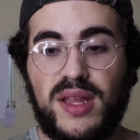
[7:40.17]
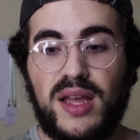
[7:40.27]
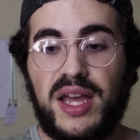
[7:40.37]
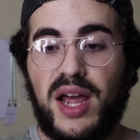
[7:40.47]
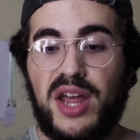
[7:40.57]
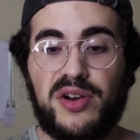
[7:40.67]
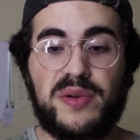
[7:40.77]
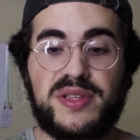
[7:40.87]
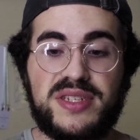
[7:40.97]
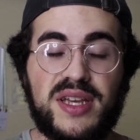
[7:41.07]
I don't know
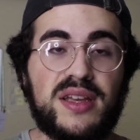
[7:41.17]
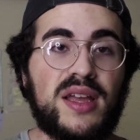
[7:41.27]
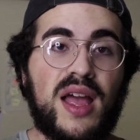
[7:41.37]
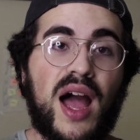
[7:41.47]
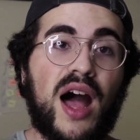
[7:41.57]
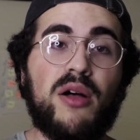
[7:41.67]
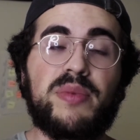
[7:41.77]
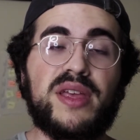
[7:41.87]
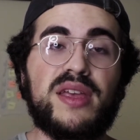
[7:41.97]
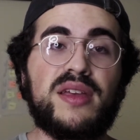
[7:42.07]
what to say. I'll
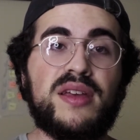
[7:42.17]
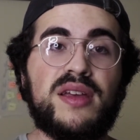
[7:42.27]
be